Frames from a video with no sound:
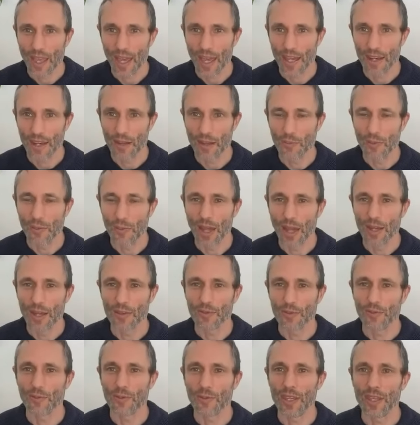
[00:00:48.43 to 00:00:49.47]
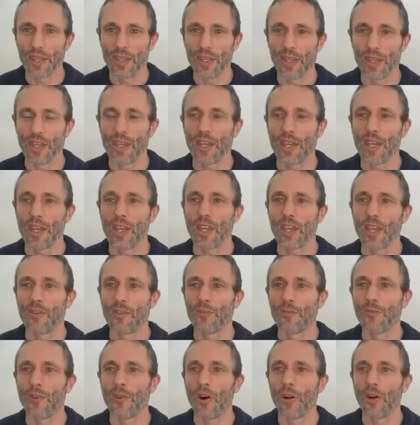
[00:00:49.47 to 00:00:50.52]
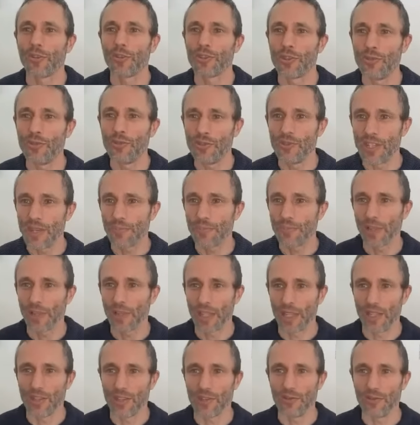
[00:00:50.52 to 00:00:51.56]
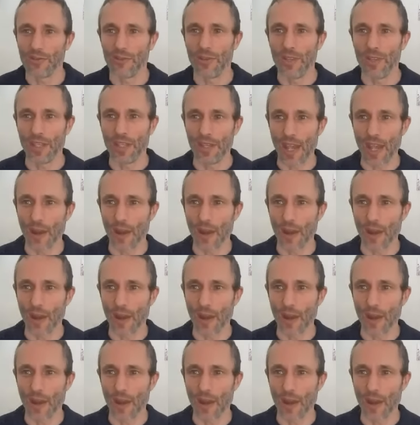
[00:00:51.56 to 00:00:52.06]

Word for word: And when we fall too deeply into the